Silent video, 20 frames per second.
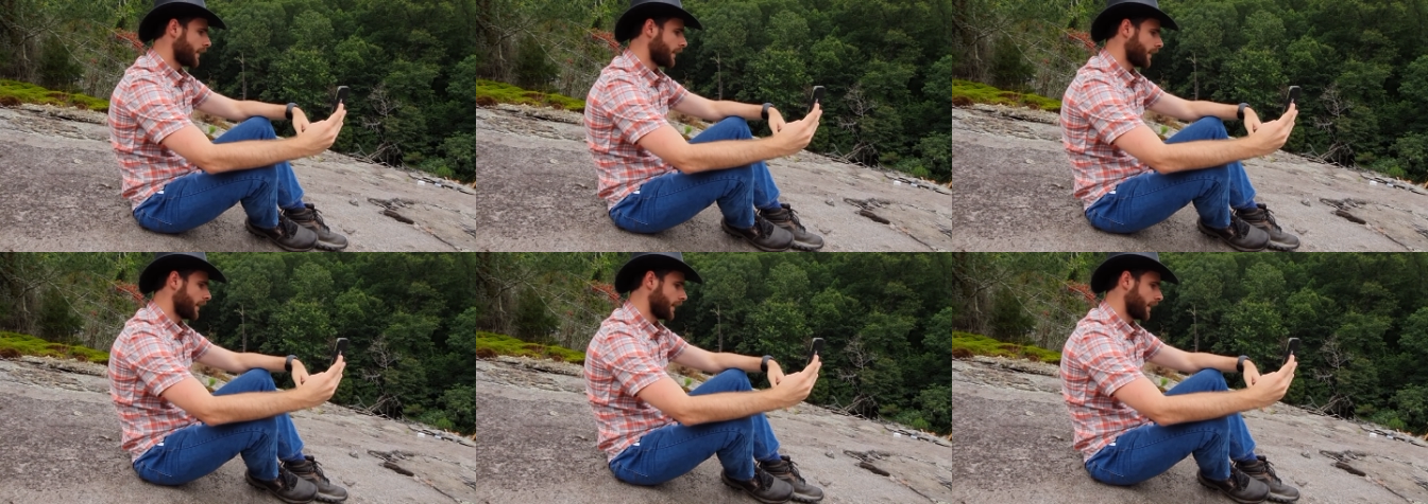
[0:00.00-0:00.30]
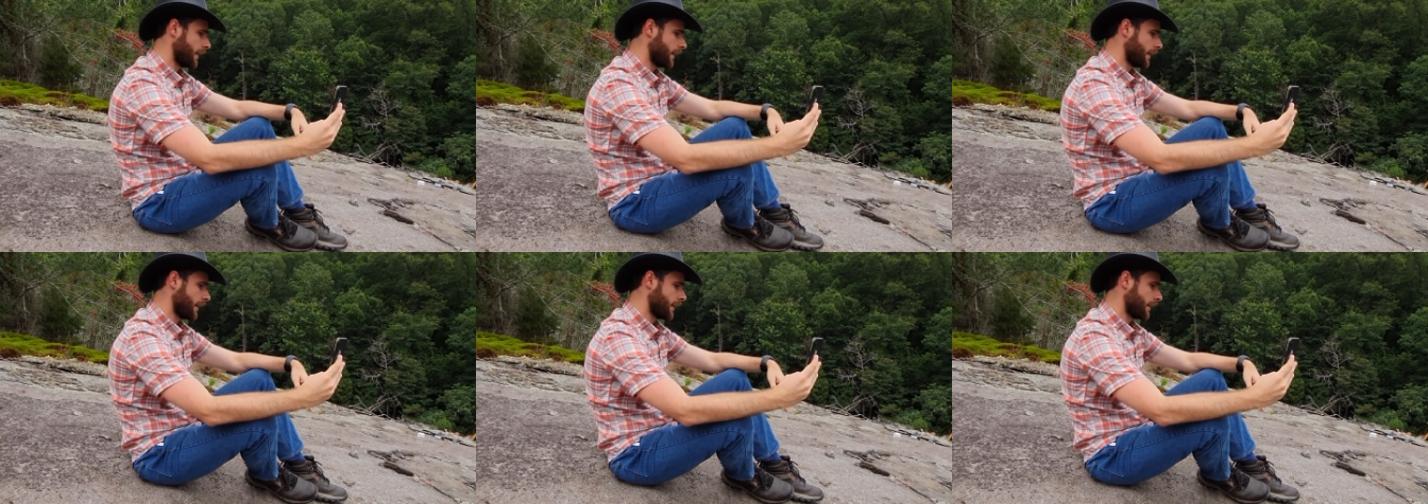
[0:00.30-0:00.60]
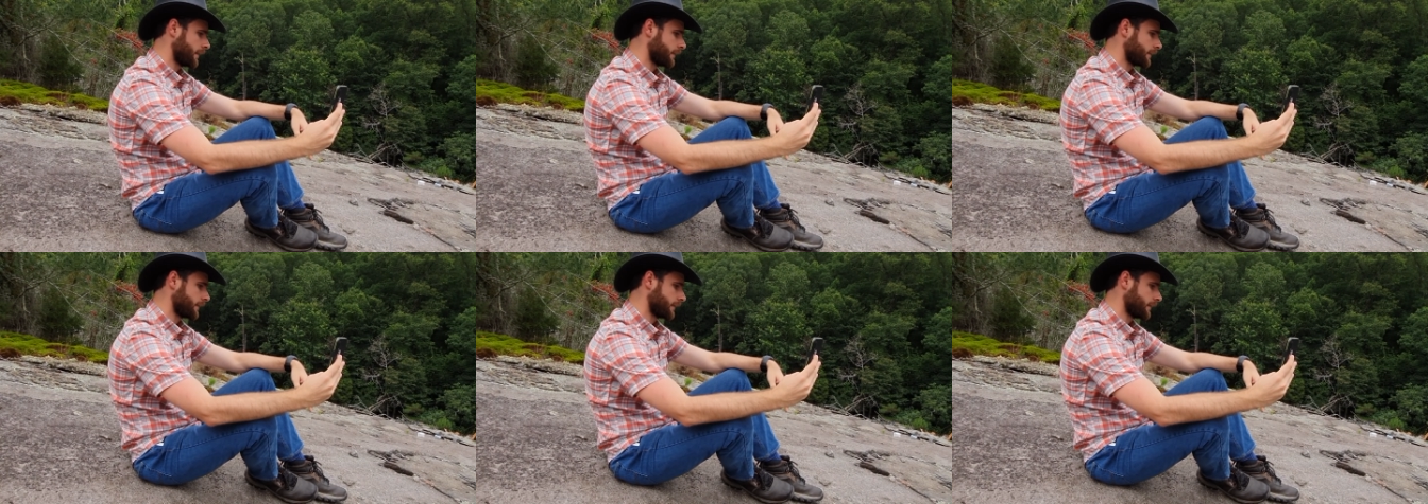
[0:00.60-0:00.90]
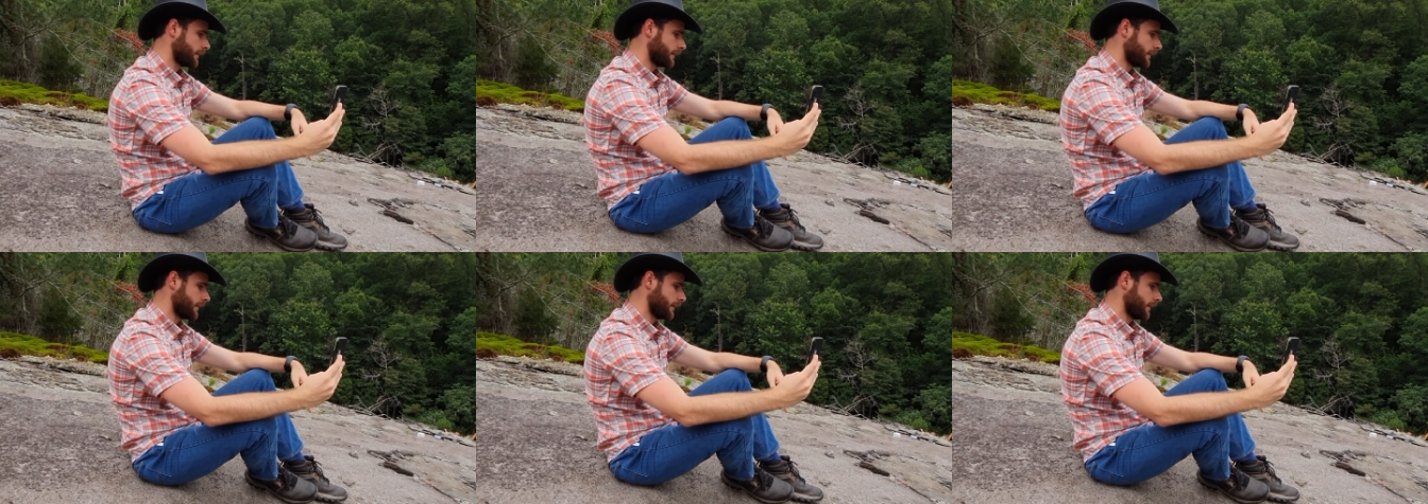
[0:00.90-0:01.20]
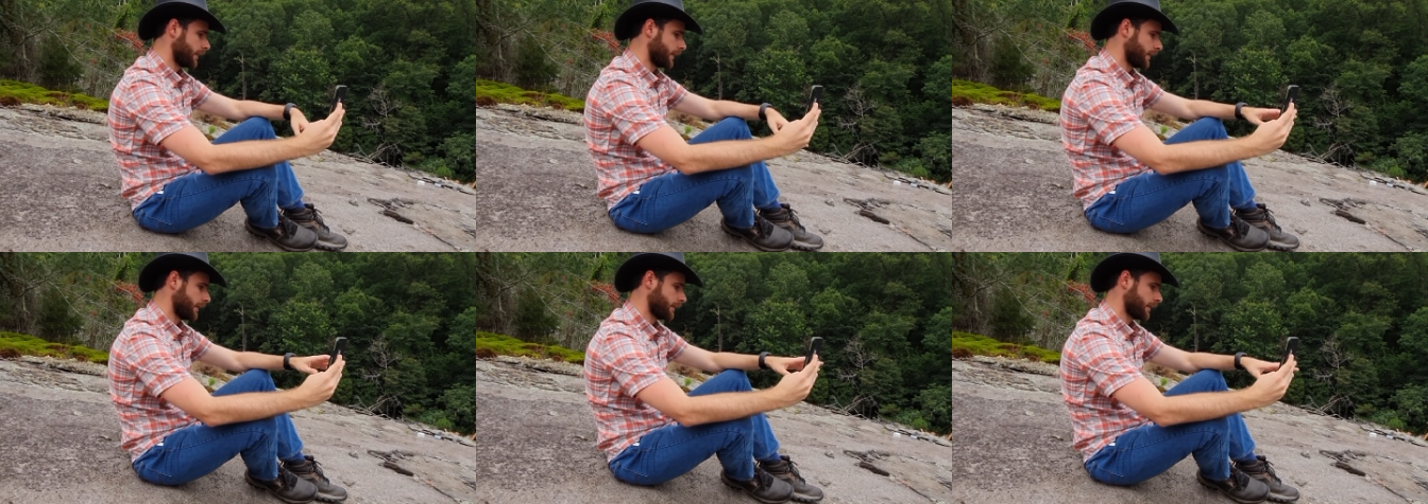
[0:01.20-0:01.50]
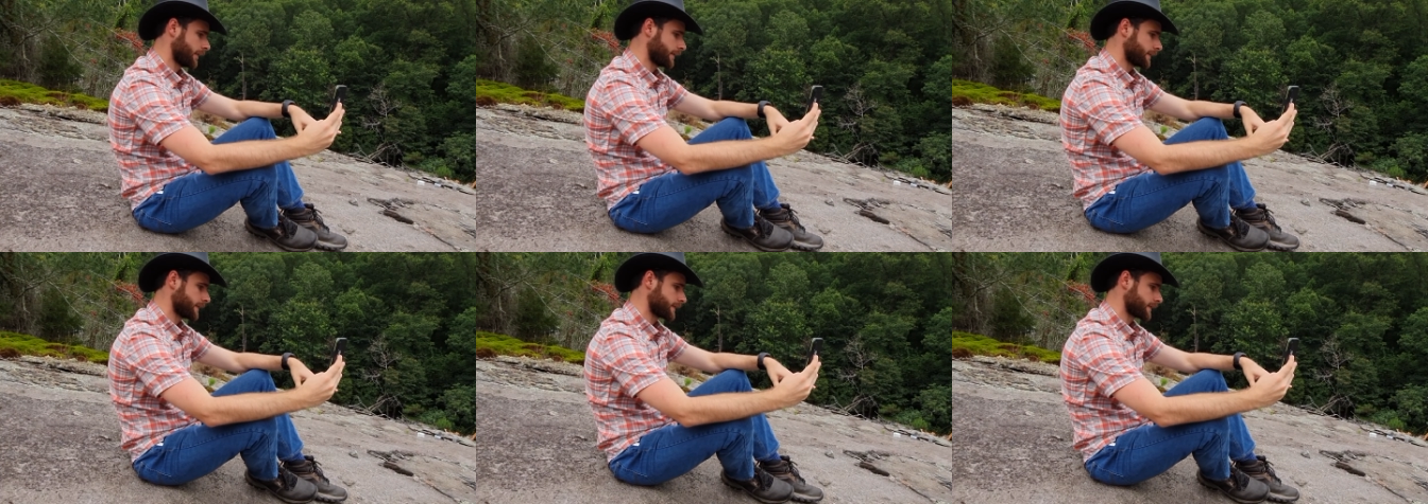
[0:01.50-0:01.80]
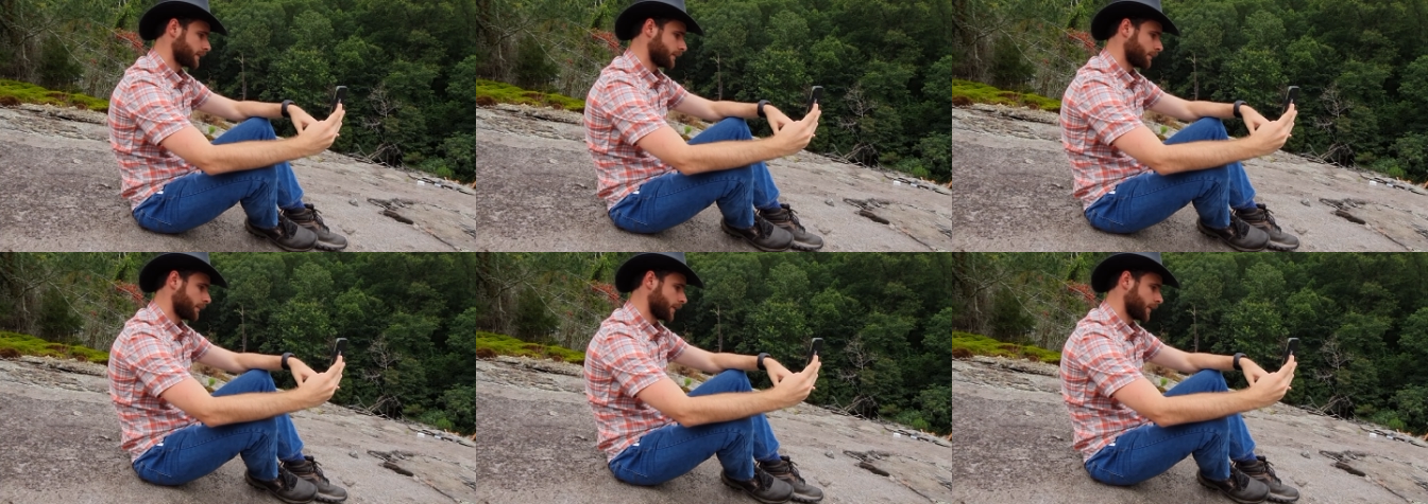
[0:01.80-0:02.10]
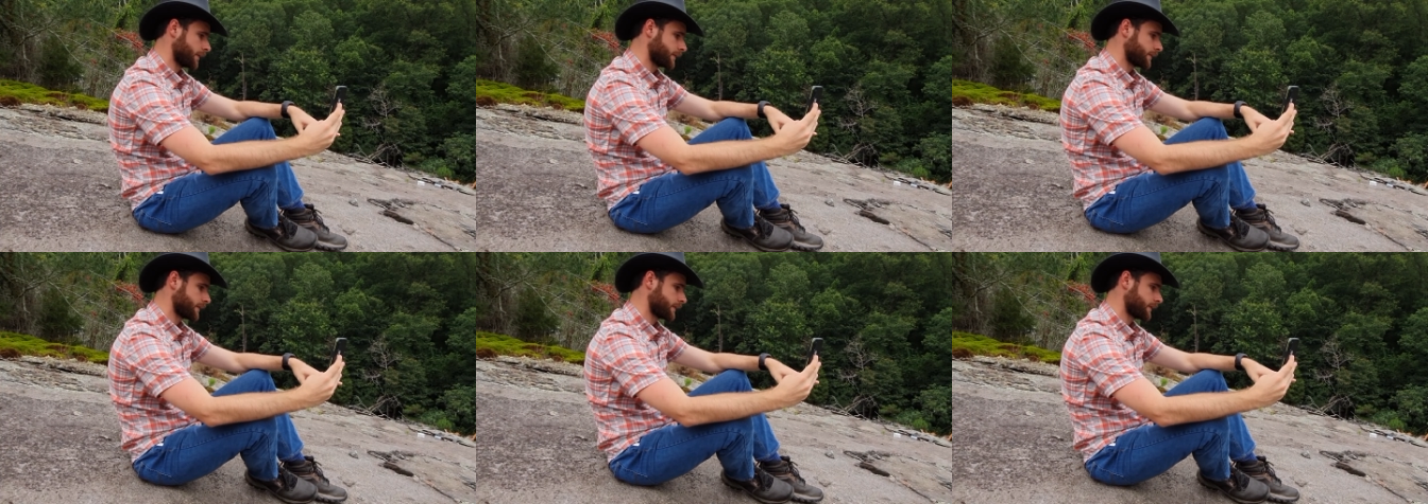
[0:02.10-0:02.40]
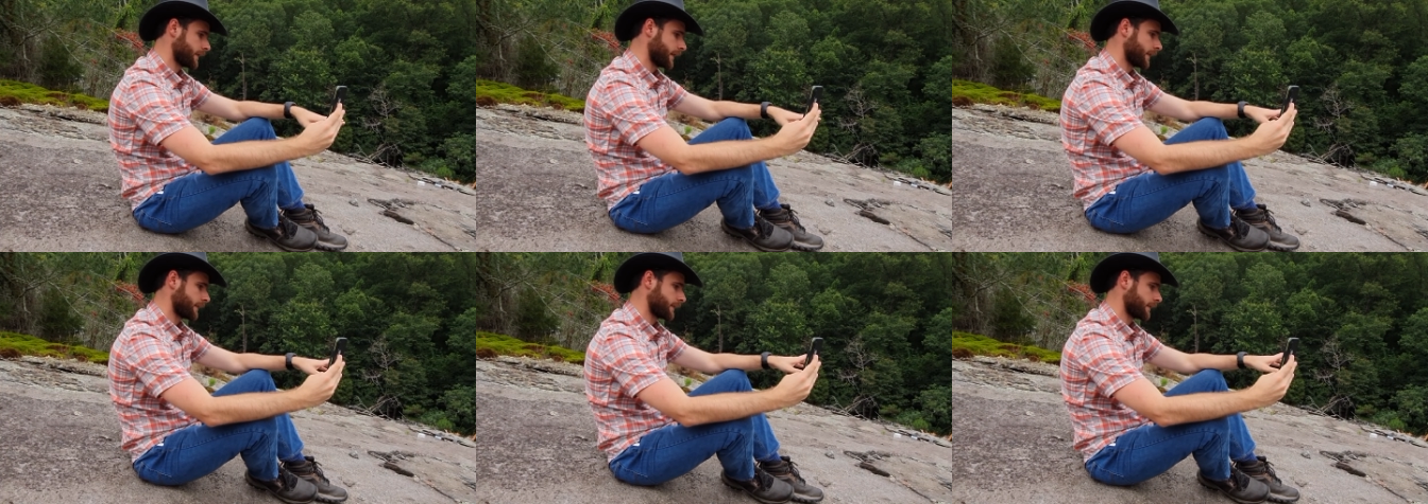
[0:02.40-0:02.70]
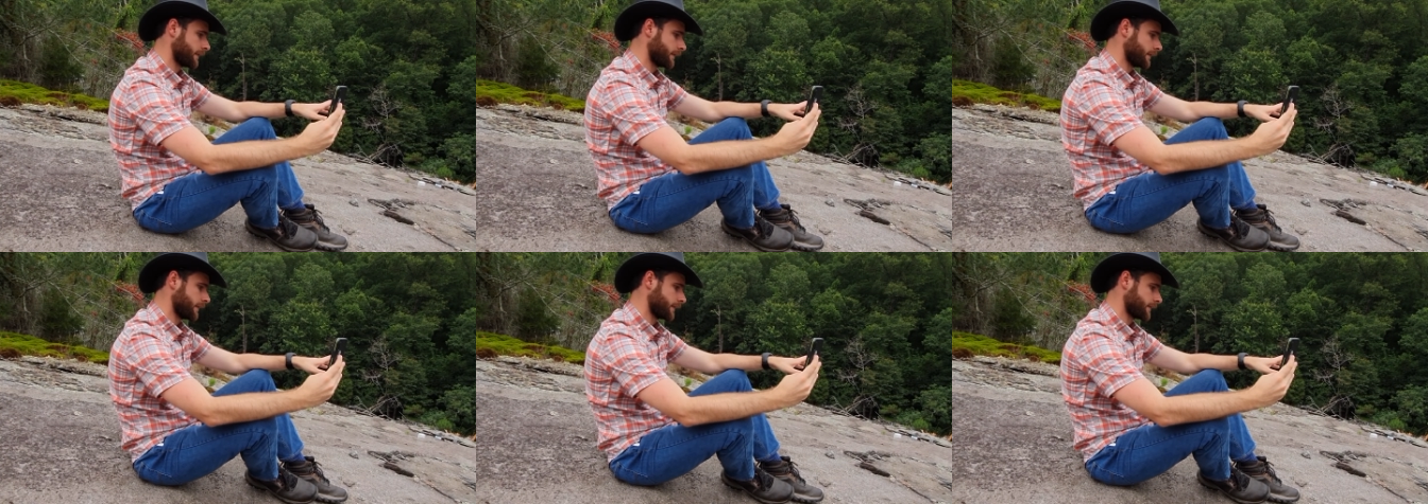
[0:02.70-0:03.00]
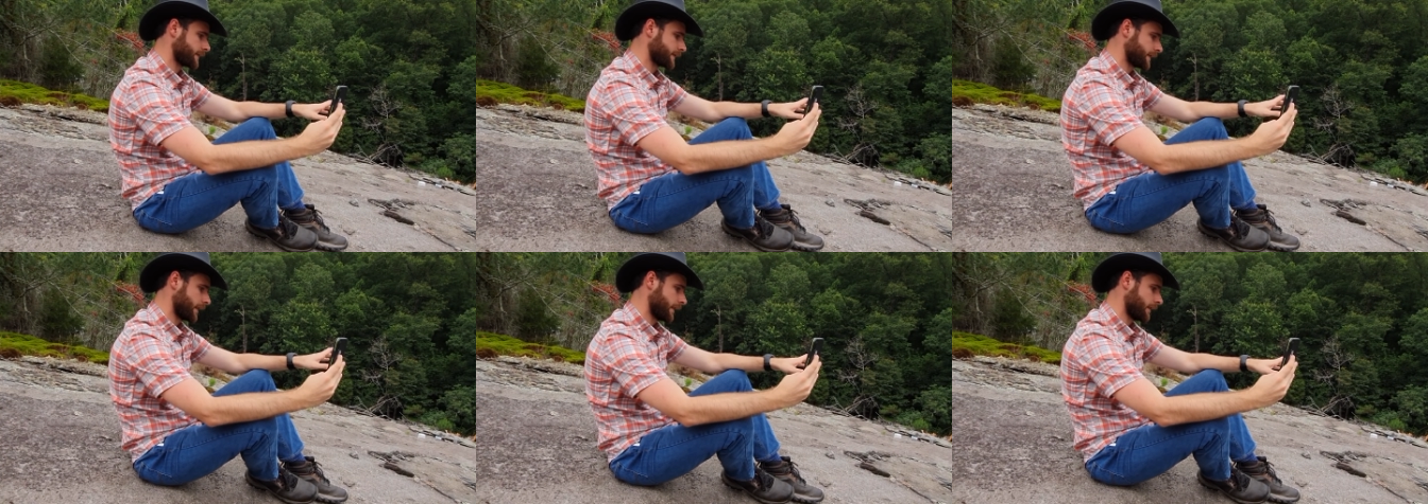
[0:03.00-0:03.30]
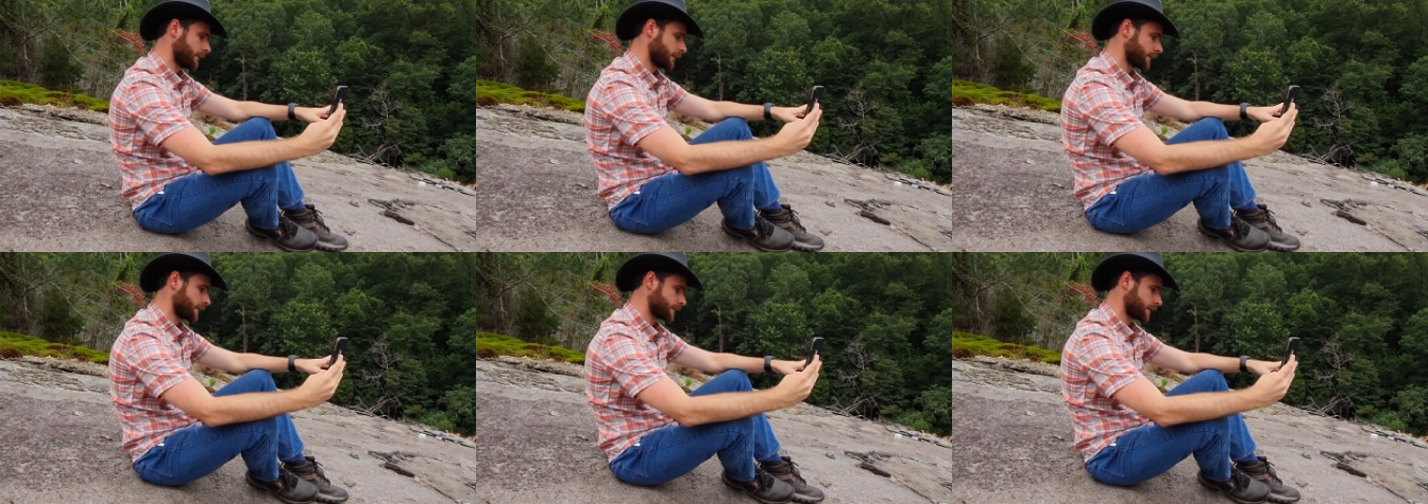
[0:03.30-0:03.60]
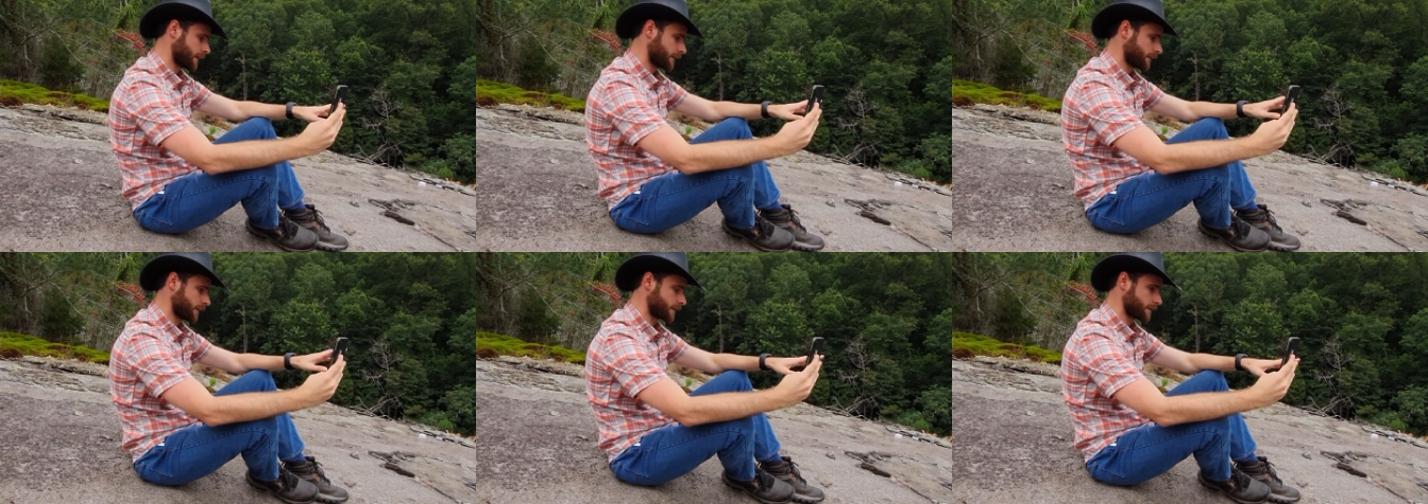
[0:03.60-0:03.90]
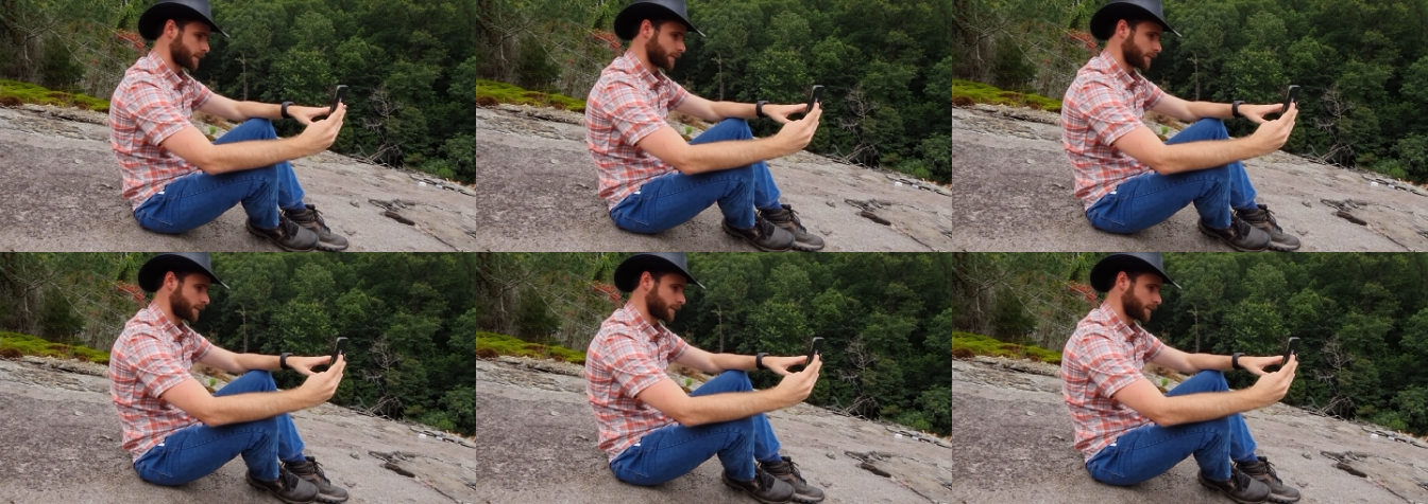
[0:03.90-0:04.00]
And he liked it so much that the state conservatives,